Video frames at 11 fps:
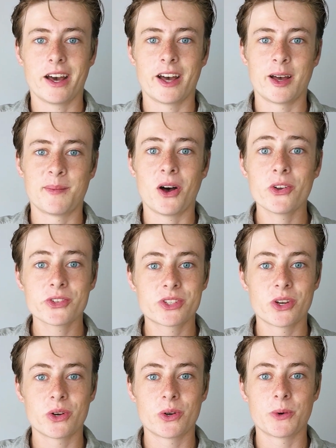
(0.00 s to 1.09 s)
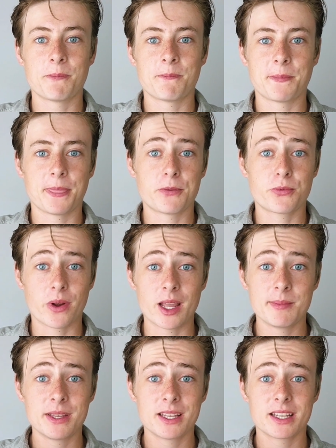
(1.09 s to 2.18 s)
Also,
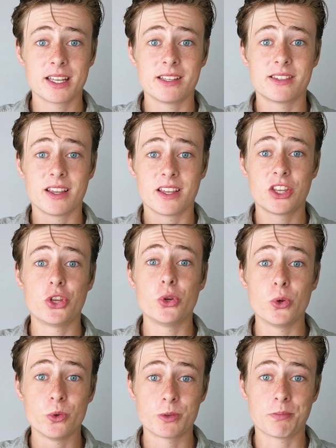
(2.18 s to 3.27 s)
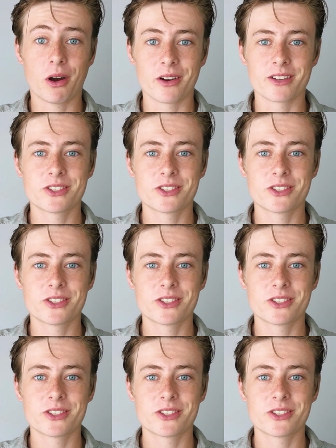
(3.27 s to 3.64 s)
framing is a huge part.